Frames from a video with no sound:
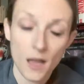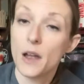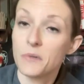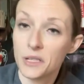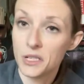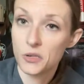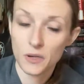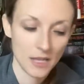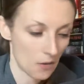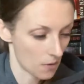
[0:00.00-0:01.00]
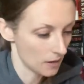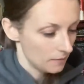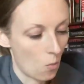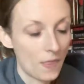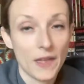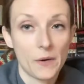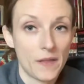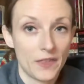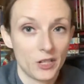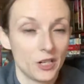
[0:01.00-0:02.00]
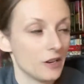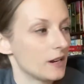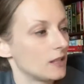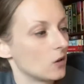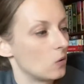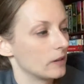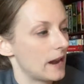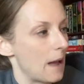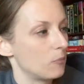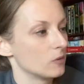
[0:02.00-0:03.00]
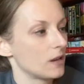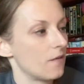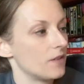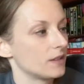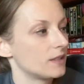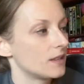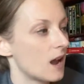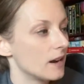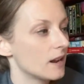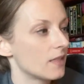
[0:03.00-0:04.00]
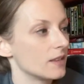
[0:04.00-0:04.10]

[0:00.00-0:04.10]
really enjoyed that one. One that I read this year is The Golden Apples of the Sun.